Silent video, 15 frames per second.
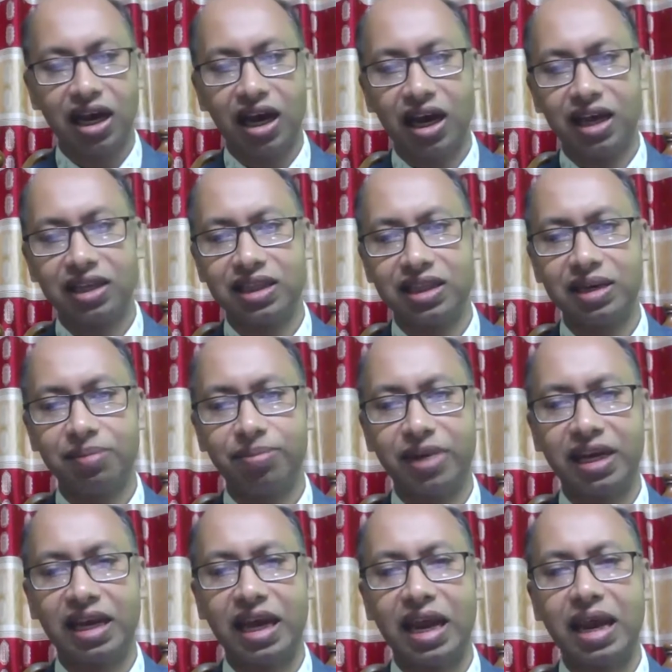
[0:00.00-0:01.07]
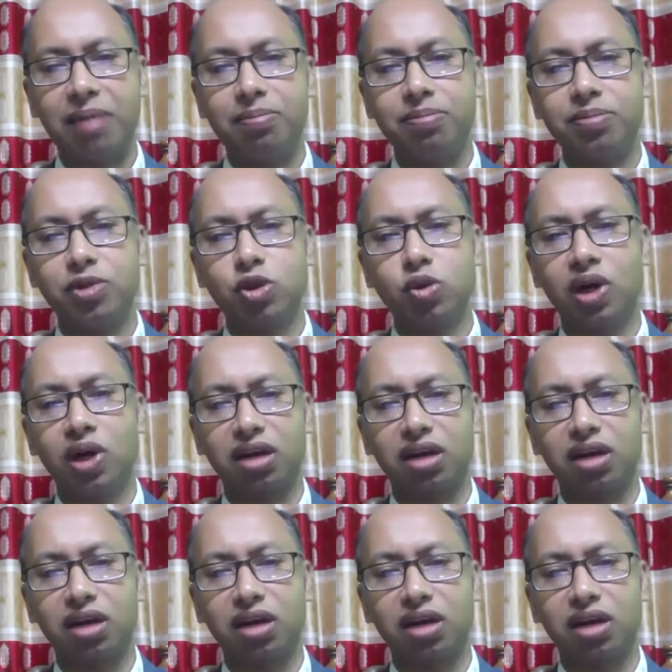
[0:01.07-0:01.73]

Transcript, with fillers: and they became, to